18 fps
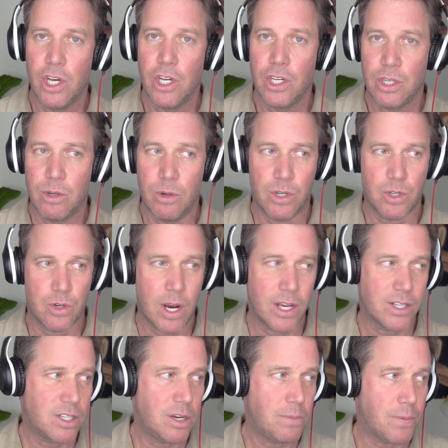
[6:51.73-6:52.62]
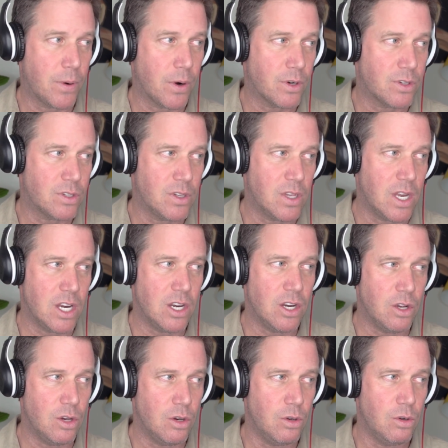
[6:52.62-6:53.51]
to a trusted person that he
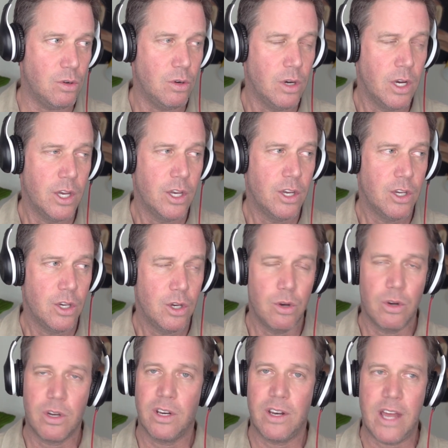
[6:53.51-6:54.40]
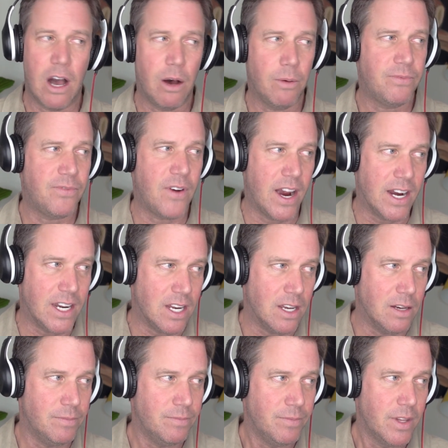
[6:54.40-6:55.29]
knew who could help find
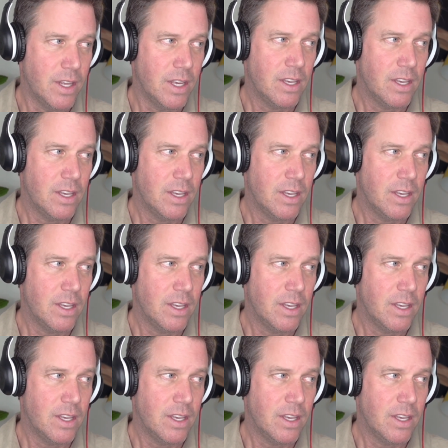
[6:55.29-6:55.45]
him,